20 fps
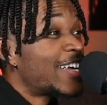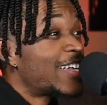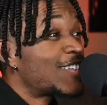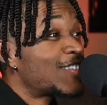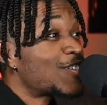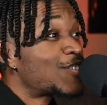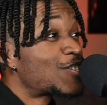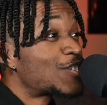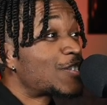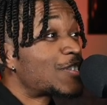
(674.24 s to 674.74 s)

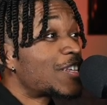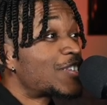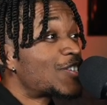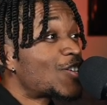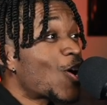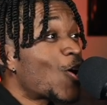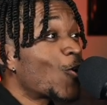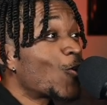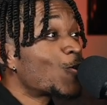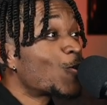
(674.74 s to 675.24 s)
This the
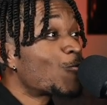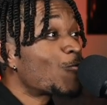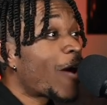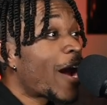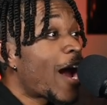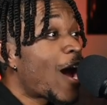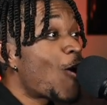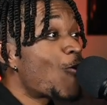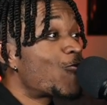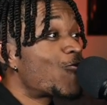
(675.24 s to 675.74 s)

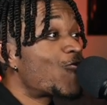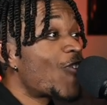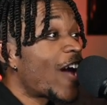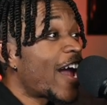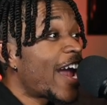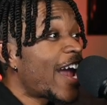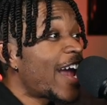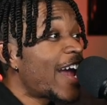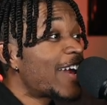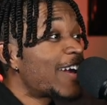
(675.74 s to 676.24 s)
turnaround
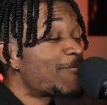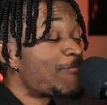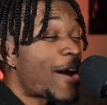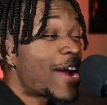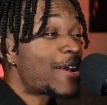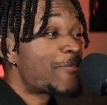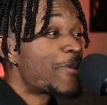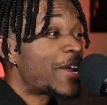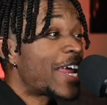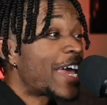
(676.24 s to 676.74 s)
fade
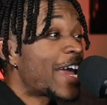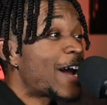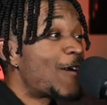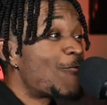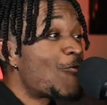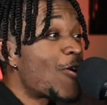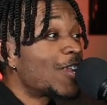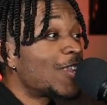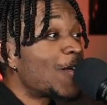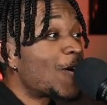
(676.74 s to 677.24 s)
might have been an
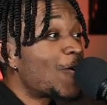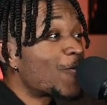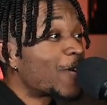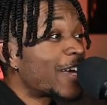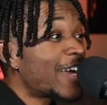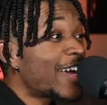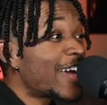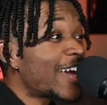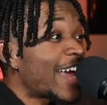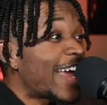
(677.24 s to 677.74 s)
and one low
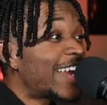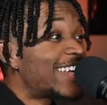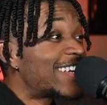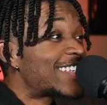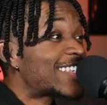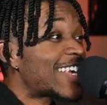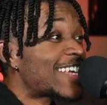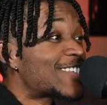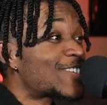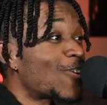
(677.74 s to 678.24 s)
key, and he
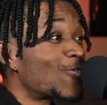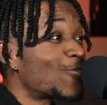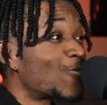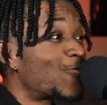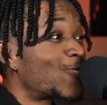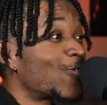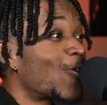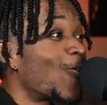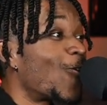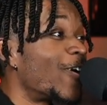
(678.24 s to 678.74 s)
sits on the
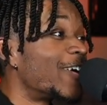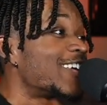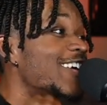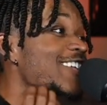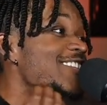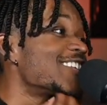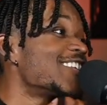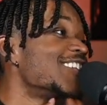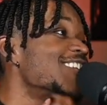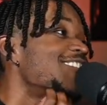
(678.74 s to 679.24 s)
floor and
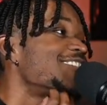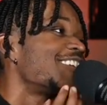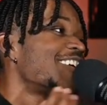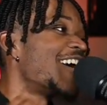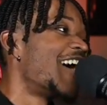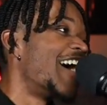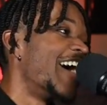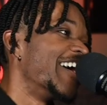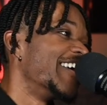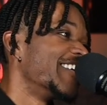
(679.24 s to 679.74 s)
doesn't look.
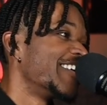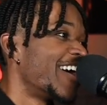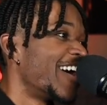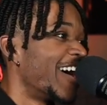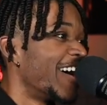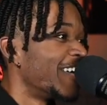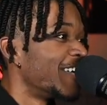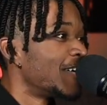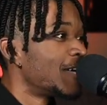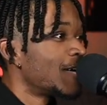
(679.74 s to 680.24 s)
All right,
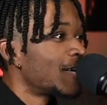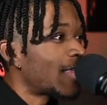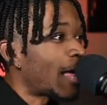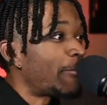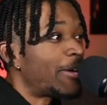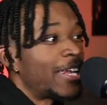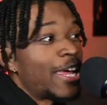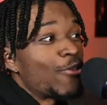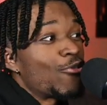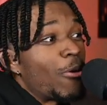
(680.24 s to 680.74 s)
all right. I
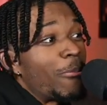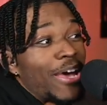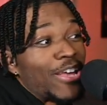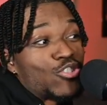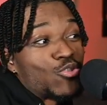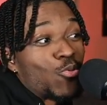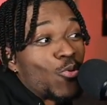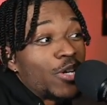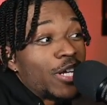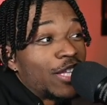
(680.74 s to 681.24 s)
mean, they were about
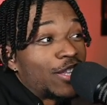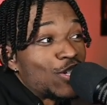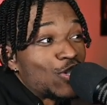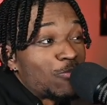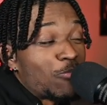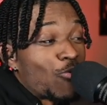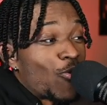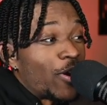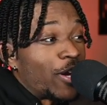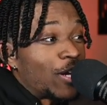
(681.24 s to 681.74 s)
20 at this
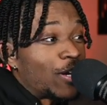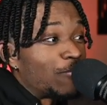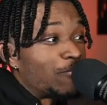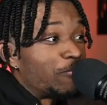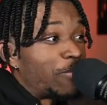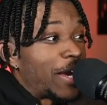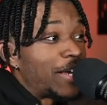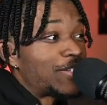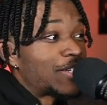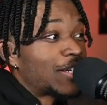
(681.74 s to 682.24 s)
point,
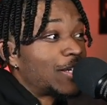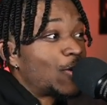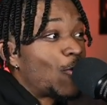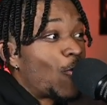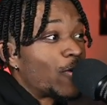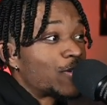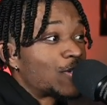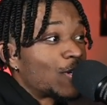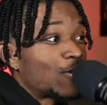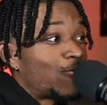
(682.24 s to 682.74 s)
basically
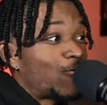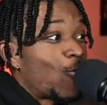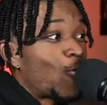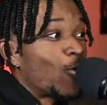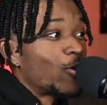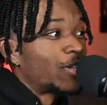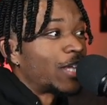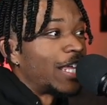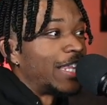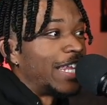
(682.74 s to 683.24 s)
going into the
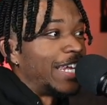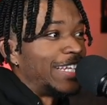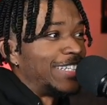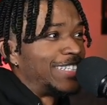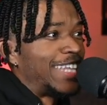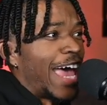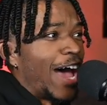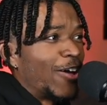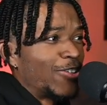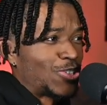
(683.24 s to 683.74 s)
fourth, and then it's
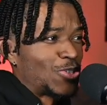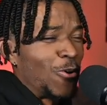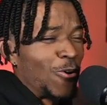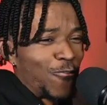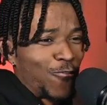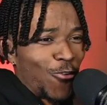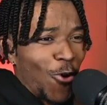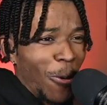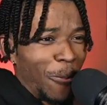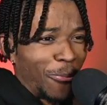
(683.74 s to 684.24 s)
down to a
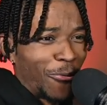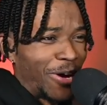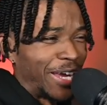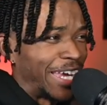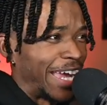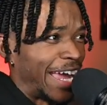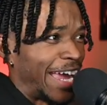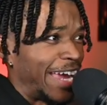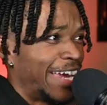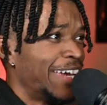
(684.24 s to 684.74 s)
four point
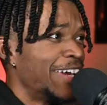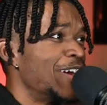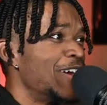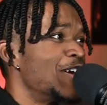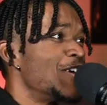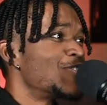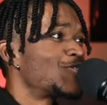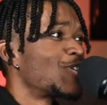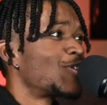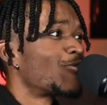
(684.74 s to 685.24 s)
game.
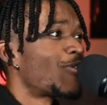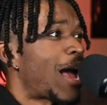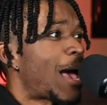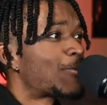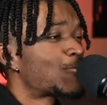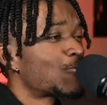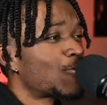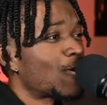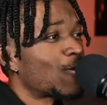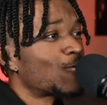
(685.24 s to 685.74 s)
So the
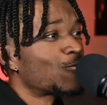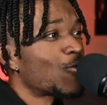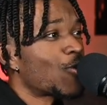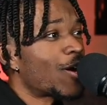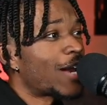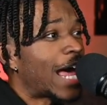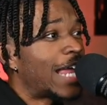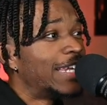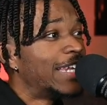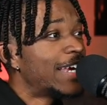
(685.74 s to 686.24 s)
Raps went on a
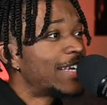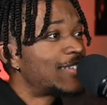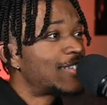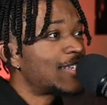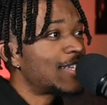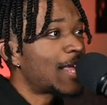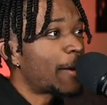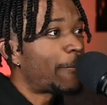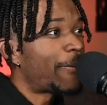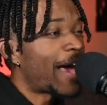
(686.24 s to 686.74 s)
run. I did
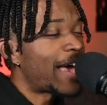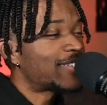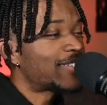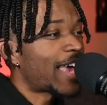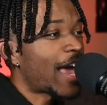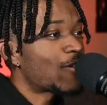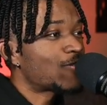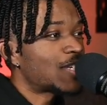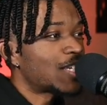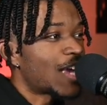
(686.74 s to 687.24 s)
see that
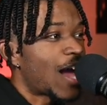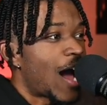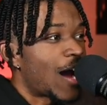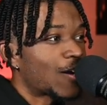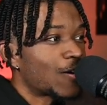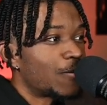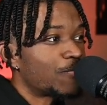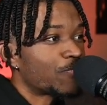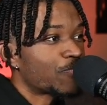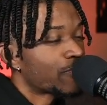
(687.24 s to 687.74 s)
Pascal
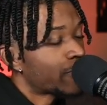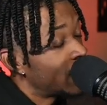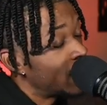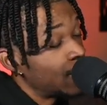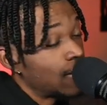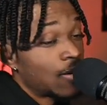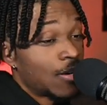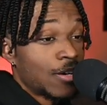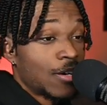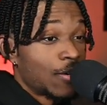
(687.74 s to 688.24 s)
Siakam,
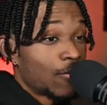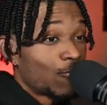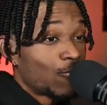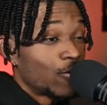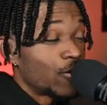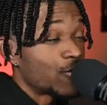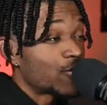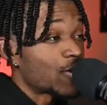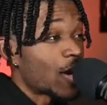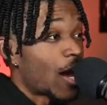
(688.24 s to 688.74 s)

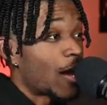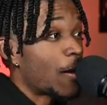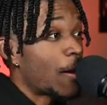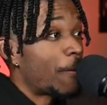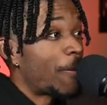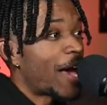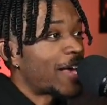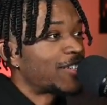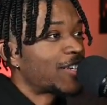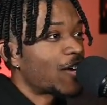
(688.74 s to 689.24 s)
good shot.
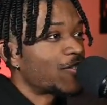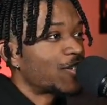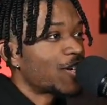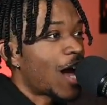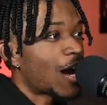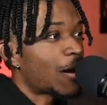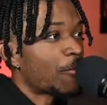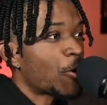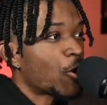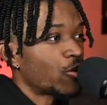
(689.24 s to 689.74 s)
Pascal
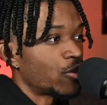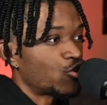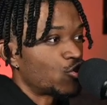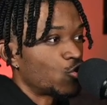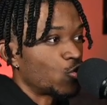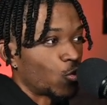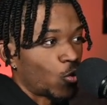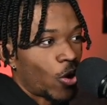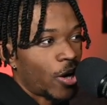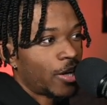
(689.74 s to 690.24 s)
Siakam hurt his
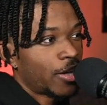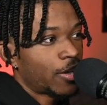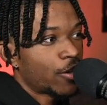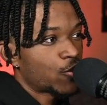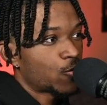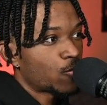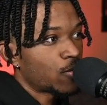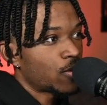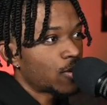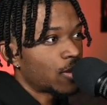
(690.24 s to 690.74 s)
groin in
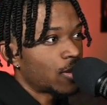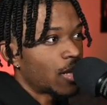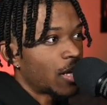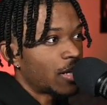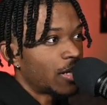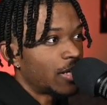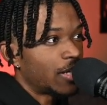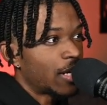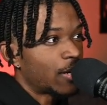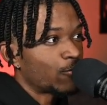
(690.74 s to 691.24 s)
this one
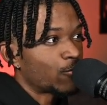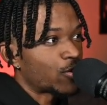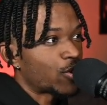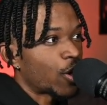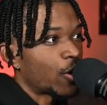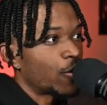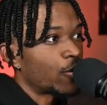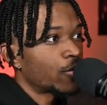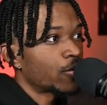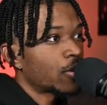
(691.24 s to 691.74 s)
that he didn't
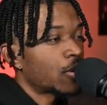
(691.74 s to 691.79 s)
return.